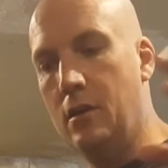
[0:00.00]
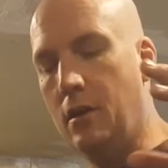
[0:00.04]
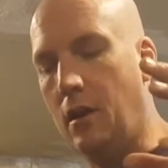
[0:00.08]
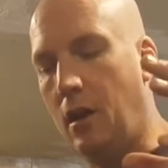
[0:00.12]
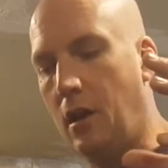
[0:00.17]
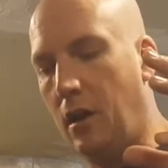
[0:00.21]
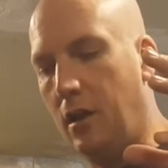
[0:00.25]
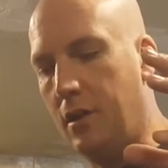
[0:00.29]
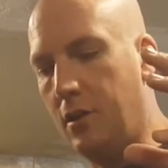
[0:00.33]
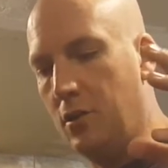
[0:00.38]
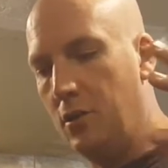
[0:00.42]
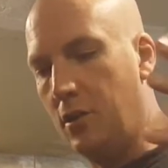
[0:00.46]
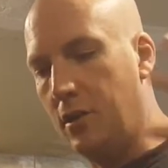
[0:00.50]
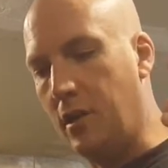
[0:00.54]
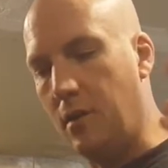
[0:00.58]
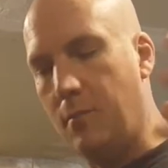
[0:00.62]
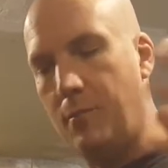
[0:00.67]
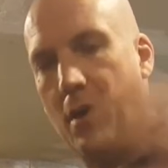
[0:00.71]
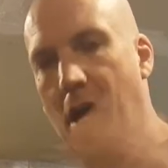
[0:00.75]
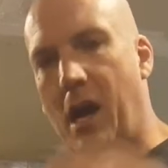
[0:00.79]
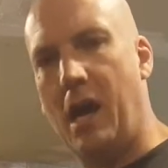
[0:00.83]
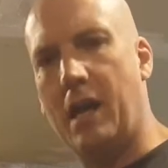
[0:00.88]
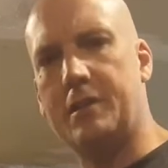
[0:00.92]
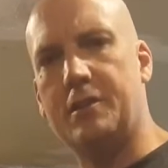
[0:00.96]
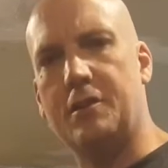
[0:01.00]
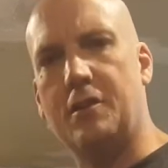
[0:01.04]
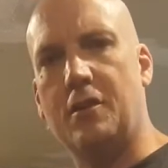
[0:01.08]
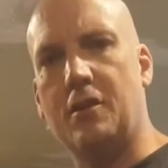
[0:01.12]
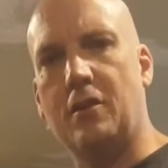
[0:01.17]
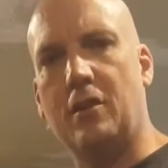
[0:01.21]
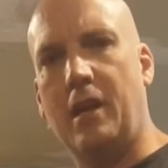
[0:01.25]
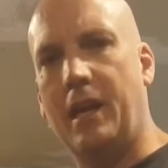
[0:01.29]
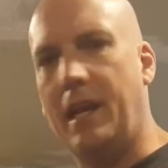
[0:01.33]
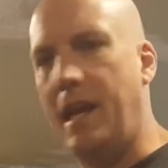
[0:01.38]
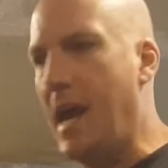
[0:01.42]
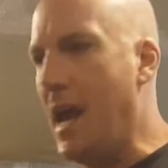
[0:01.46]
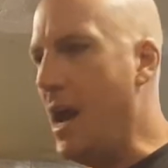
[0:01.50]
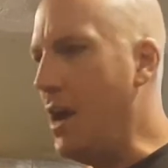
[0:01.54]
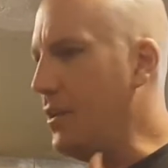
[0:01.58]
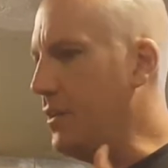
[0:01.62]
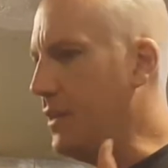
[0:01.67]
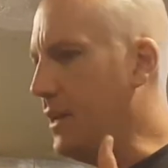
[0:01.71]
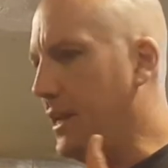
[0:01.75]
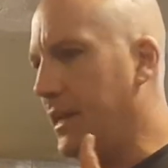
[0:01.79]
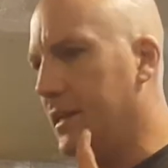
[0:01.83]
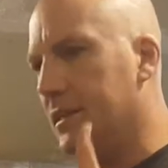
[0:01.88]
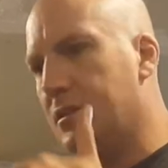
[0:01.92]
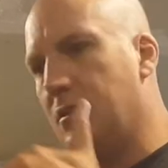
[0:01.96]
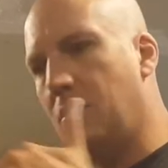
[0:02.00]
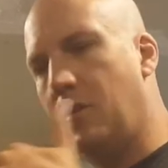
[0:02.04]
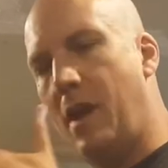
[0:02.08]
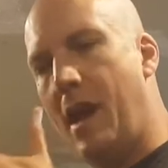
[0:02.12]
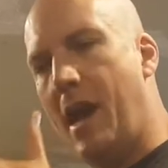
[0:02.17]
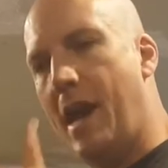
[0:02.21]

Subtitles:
You look at a boxer and you're like, how do they get so